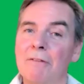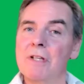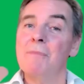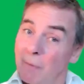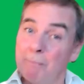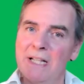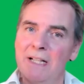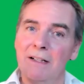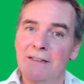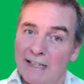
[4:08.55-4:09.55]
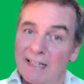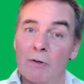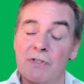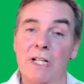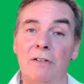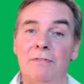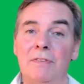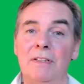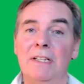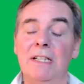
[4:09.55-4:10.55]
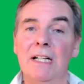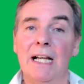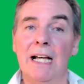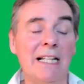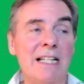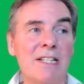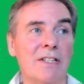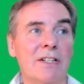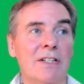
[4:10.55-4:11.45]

of something bigger than ourselves? At least